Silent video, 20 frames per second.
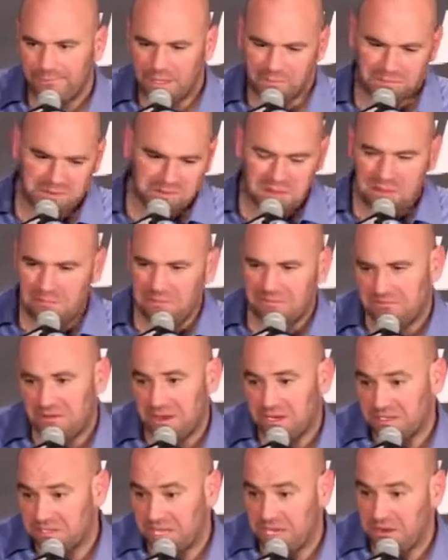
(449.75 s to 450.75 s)
I'm gonna
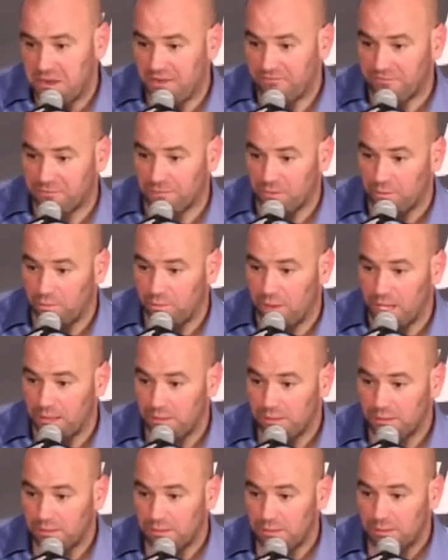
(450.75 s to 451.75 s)
fucking take off for a little
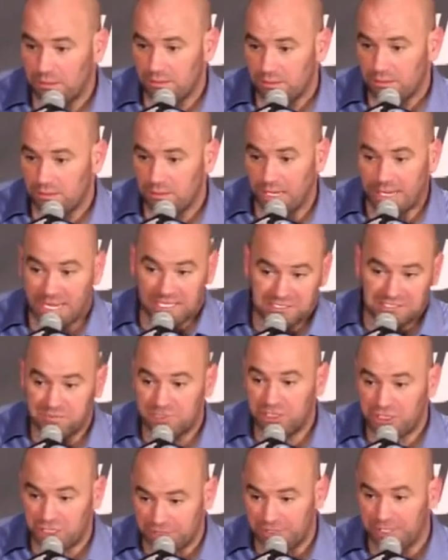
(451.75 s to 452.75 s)
while. I got
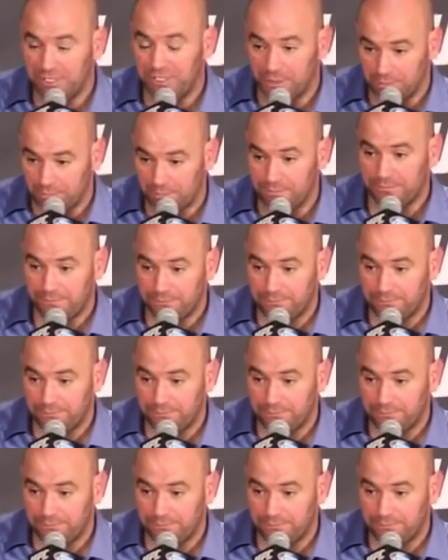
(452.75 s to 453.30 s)
some shit to do.